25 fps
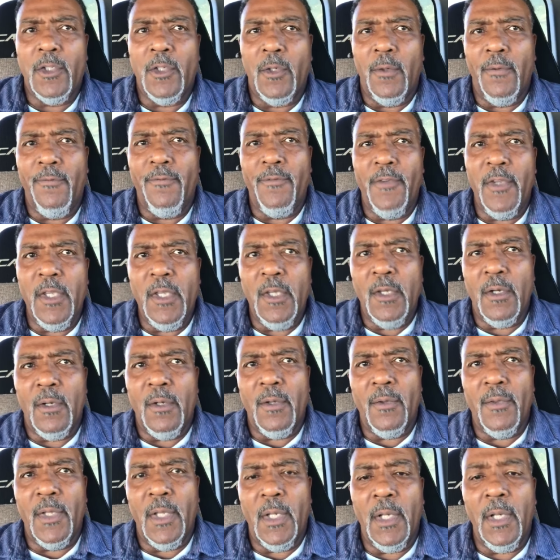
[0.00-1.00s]
to
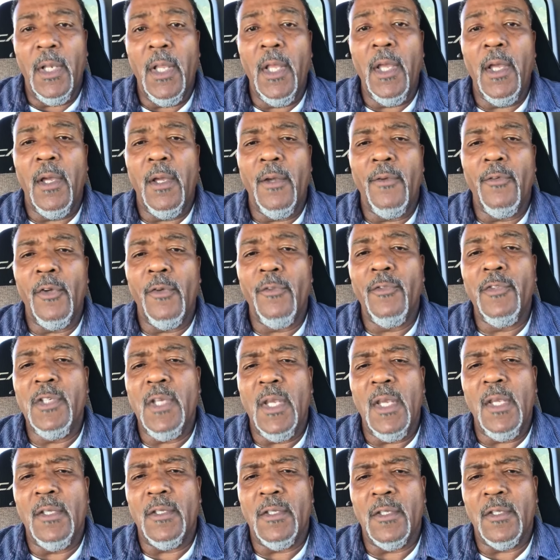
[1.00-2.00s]
feel the love of
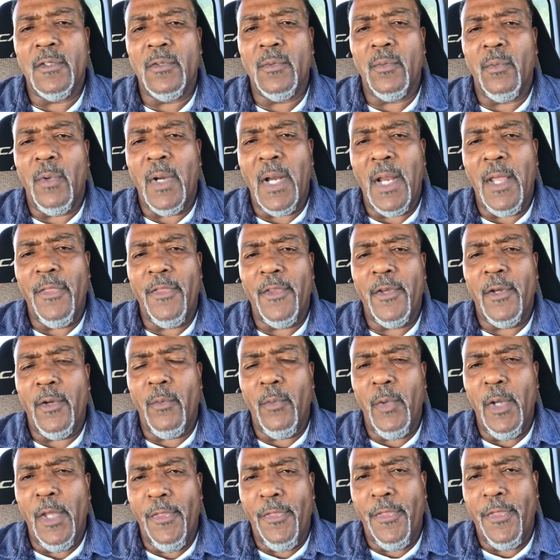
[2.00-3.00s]
Jesus right
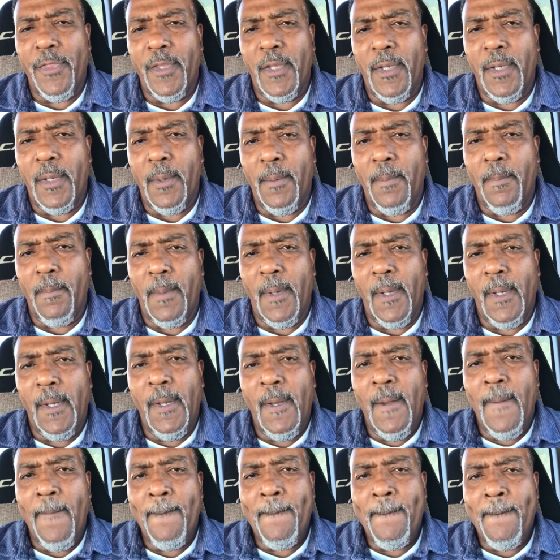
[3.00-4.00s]
there with them.
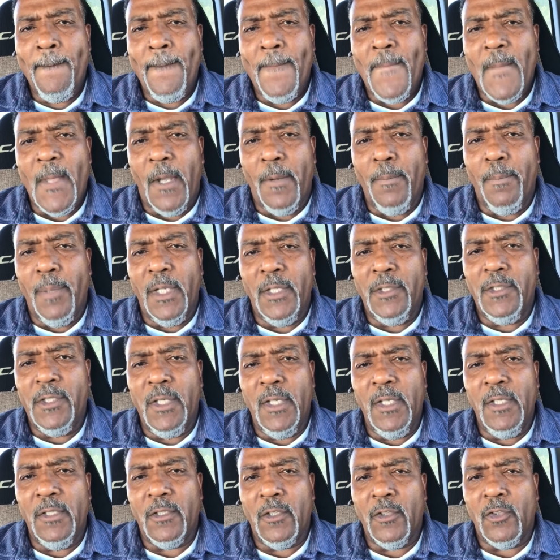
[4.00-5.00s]
But
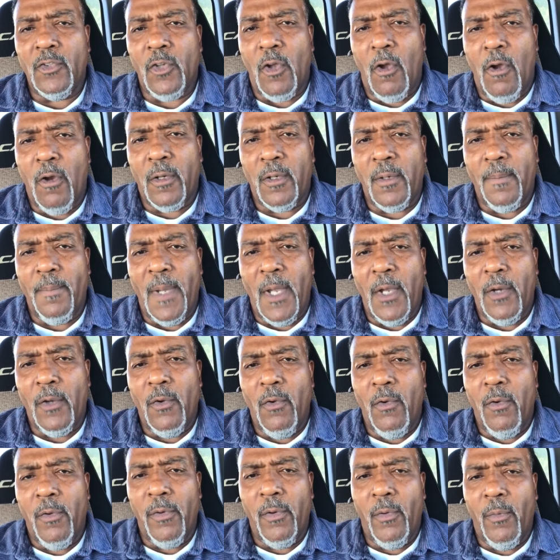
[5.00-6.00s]
Jesus talked
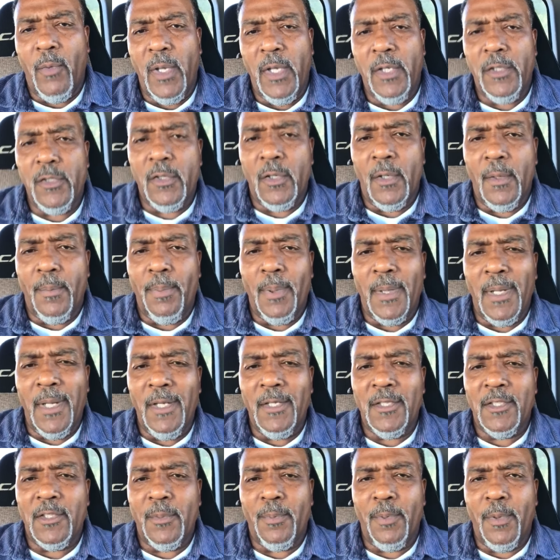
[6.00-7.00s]
about going away to a
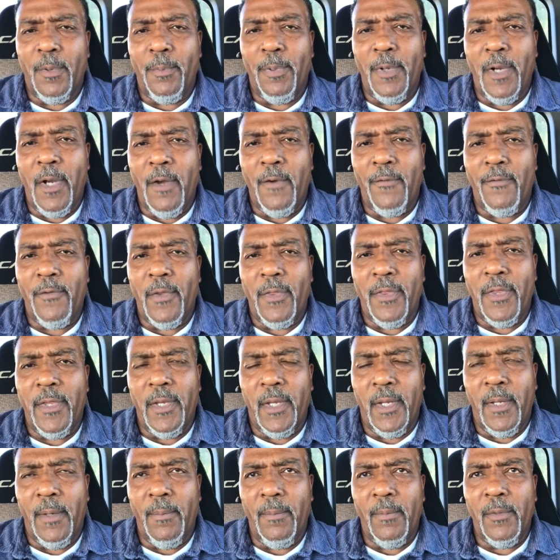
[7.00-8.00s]
place to prepare for
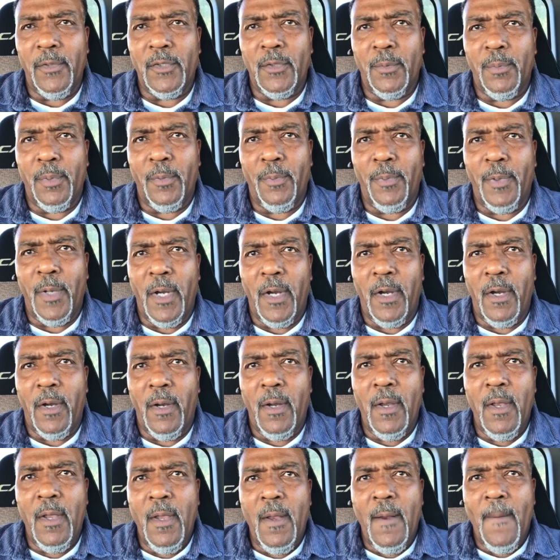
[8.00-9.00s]
them, to
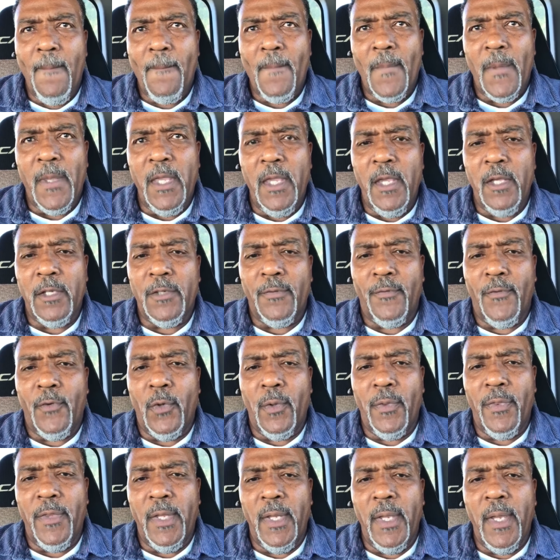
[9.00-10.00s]
prepare it
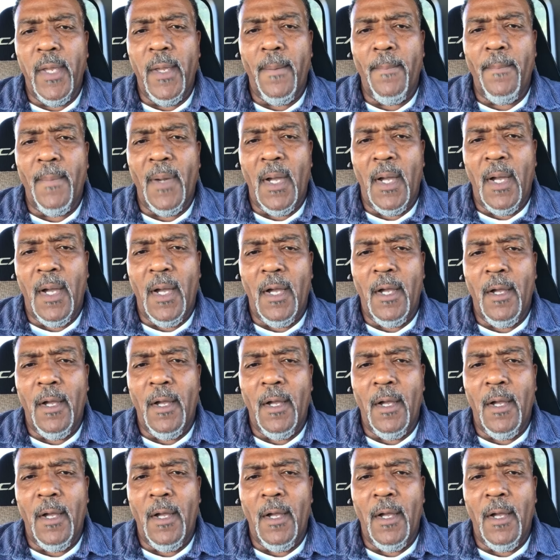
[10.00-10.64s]
for them.